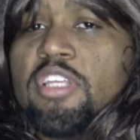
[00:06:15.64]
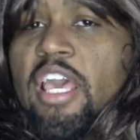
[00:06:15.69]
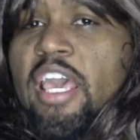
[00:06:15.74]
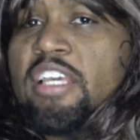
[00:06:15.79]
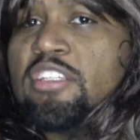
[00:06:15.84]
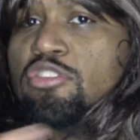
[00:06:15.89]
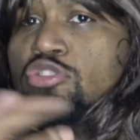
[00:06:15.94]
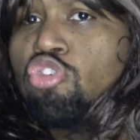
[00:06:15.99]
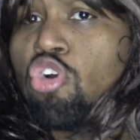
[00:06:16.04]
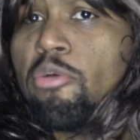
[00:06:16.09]
Hey,
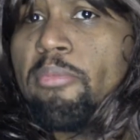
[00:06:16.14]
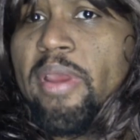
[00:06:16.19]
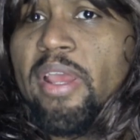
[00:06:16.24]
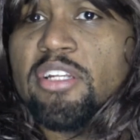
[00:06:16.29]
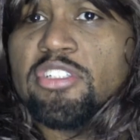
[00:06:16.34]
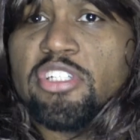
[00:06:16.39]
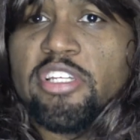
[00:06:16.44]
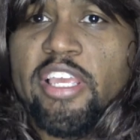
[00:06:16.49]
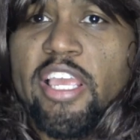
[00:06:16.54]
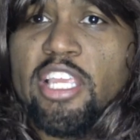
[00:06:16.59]
store
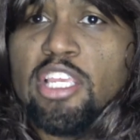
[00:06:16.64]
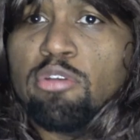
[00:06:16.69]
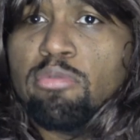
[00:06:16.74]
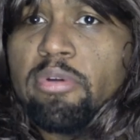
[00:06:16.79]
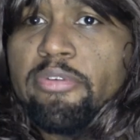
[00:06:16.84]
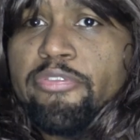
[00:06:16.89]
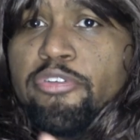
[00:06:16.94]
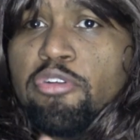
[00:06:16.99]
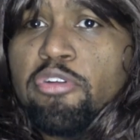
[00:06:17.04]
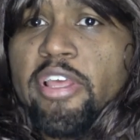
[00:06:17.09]
manager, can you
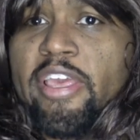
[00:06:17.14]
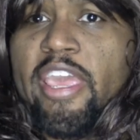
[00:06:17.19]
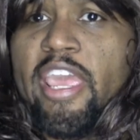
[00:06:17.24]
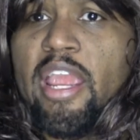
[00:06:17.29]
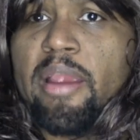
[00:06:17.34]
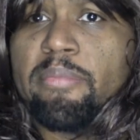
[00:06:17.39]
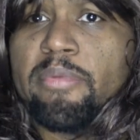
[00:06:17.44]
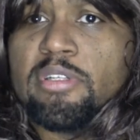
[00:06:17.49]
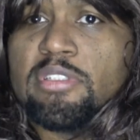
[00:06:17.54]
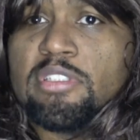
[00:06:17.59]
review the
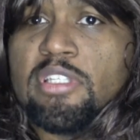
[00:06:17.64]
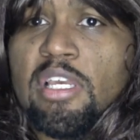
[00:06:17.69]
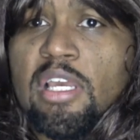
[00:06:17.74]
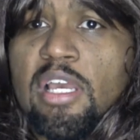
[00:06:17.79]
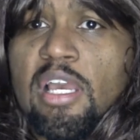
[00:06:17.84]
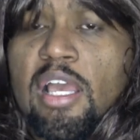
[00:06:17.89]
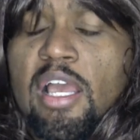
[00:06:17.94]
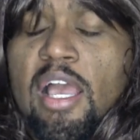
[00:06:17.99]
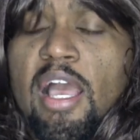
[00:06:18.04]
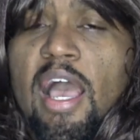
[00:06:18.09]
cameras?
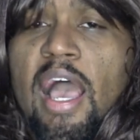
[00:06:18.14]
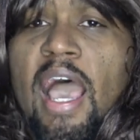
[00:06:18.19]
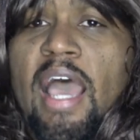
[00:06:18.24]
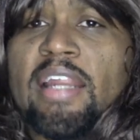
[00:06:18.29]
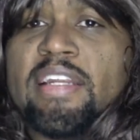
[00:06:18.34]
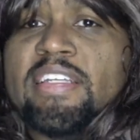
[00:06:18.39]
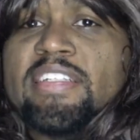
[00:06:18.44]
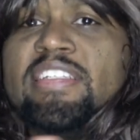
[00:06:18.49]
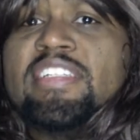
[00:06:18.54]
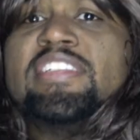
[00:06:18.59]
I
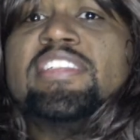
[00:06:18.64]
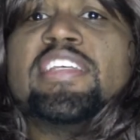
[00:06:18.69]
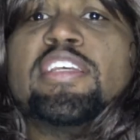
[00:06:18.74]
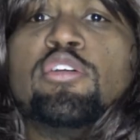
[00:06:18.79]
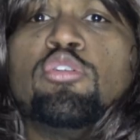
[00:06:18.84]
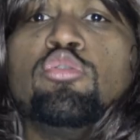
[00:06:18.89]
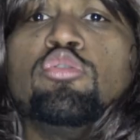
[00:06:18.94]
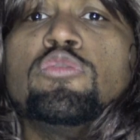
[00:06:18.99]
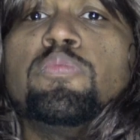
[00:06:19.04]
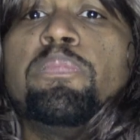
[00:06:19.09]
need to see
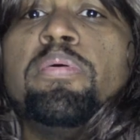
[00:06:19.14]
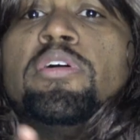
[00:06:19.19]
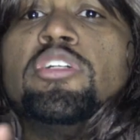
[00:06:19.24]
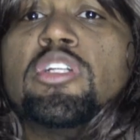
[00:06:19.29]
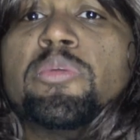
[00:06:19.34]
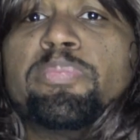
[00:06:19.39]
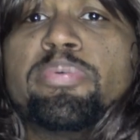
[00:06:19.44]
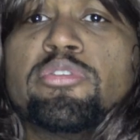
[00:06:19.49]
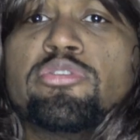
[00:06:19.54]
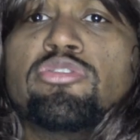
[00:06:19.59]
who's putting
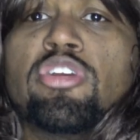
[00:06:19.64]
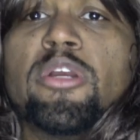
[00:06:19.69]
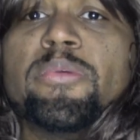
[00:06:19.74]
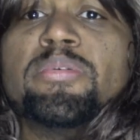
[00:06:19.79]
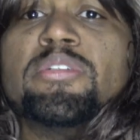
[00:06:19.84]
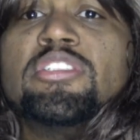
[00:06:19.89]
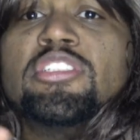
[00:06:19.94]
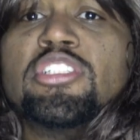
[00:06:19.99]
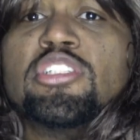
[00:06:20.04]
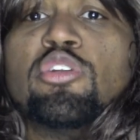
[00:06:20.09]
the
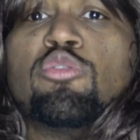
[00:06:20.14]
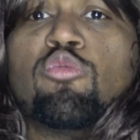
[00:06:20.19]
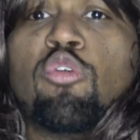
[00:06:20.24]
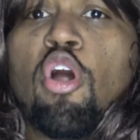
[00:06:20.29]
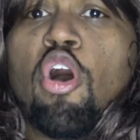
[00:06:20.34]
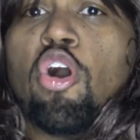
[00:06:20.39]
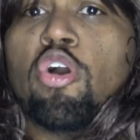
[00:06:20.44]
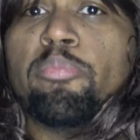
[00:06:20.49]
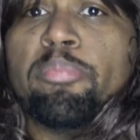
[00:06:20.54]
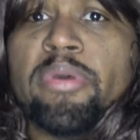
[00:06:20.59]
prescriptions in the
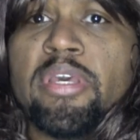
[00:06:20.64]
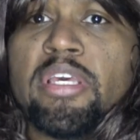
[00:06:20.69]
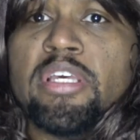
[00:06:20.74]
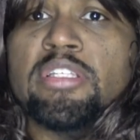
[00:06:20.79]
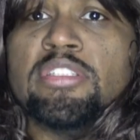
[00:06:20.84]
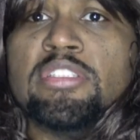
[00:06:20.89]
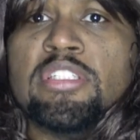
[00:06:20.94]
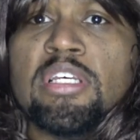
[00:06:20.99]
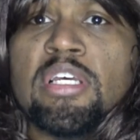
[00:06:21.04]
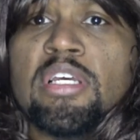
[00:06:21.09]
wrong
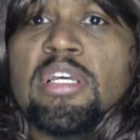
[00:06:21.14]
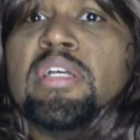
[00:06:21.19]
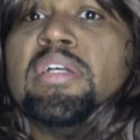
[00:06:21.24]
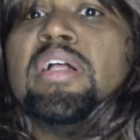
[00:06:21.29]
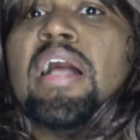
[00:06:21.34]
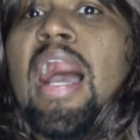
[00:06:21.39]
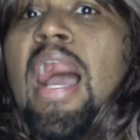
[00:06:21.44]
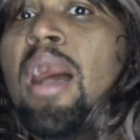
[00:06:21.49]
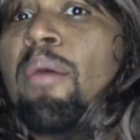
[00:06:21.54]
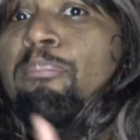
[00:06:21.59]
bins.
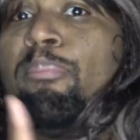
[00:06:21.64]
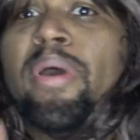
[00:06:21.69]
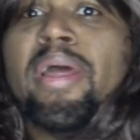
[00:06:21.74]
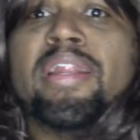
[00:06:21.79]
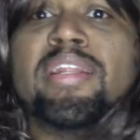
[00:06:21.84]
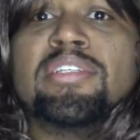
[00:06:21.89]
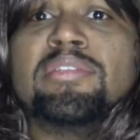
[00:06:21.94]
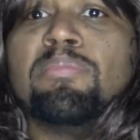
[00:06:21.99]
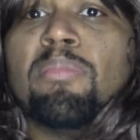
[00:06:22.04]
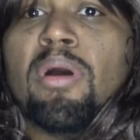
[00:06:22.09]
I
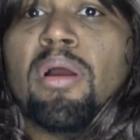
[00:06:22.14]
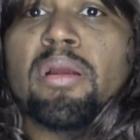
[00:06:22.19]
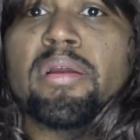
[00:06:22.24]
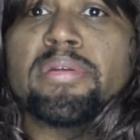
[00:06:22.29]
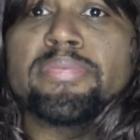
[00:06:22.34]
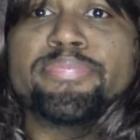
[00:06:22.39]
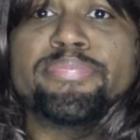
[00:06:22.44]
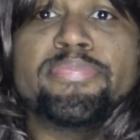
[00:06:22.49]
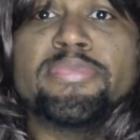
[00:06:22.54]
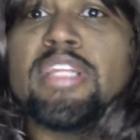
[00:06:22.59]
bet it's
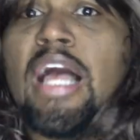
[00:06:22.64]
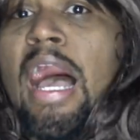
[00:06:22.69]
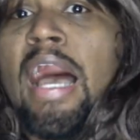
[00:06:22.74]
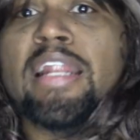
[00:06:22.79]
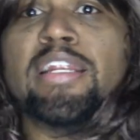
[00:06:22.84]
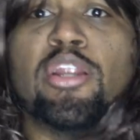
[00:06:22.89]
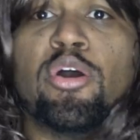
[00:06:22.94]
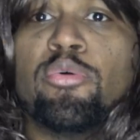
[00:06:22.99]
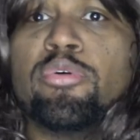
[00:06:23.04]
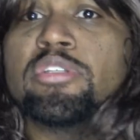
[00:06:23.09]
Mark.
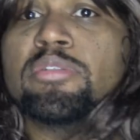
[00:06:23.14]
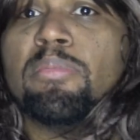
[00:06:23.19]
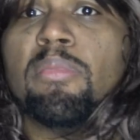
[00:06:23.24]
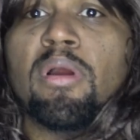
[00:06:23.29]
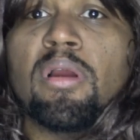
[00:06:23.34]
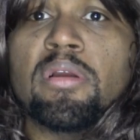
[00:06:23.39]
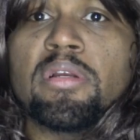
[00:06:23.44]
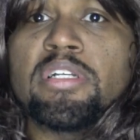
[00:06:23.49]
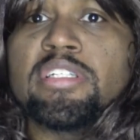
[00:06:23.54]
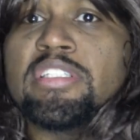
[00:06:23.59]
I know it's
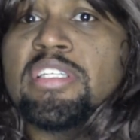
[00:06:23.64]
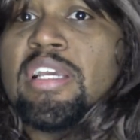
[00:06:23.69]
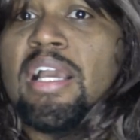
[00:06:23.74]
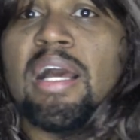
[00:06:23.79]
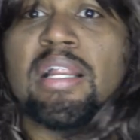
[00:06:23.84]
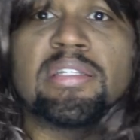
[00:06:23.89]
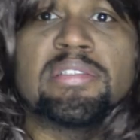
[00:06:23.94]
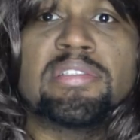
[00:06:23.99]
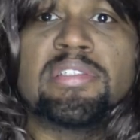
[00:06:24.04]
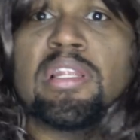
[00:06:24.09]
Mark, because he's
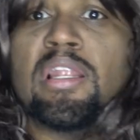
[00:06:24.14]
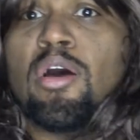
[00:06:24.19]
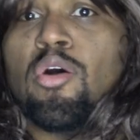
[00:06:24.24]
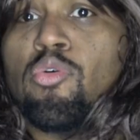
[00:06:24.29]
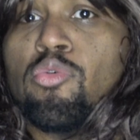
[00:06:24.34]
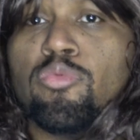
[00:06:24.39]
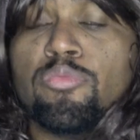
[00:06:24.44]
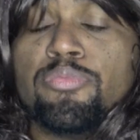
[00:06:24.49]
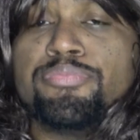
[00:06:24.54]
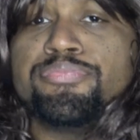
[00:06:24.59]
kind of slow.